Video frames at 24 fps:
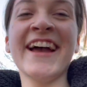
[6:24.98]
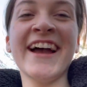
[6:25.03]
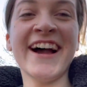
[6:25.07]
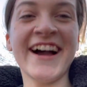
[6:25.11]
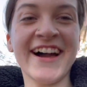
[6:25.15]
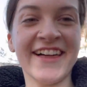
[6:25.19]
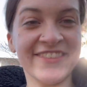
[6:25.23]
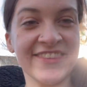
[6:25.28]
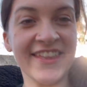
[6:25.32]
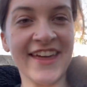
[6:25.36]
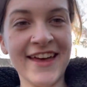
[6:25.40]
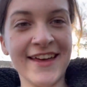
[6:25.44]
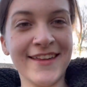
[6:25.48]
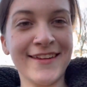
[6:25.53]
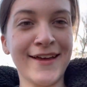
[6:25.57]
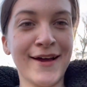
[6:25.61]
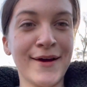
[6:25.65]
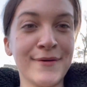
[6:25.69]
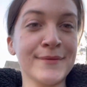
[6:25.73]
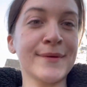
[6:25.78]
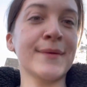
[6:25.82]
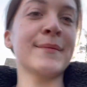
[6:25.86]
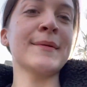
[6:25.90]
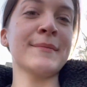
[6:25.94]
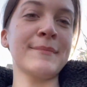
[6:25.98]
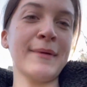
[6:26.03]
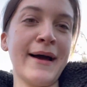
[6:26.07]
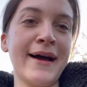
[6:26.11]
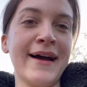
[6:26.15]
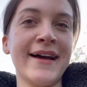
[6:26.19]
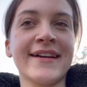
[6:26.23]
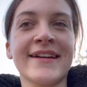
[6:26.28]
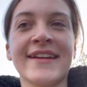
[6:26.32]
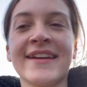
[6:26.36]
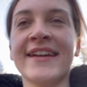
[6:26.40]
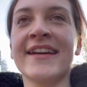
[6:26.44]
And then I'm coming
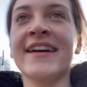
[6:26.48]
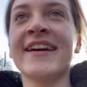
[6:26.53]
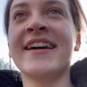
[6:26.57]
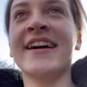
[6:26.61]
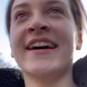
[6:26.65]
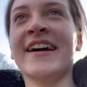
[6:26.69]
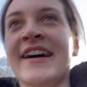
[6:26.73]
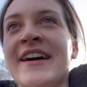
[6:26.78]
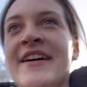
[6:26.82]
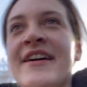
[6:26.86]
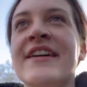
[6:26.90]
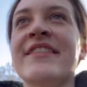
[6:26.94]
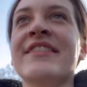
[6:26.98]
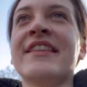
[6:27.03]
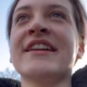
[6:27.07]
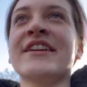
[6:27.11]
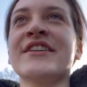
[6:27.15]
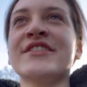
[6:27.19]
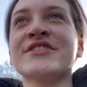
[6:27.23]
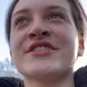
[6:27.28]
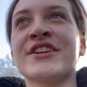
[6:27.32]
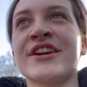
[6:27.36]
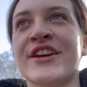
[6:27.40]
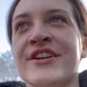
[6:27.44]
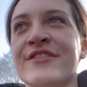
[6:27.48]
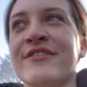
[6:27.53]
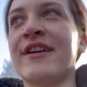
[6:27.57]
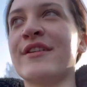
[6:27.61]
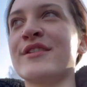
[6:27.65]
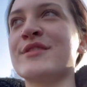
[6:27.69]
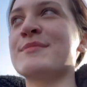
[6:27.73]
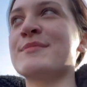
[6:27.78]
back, and then I'll show you around a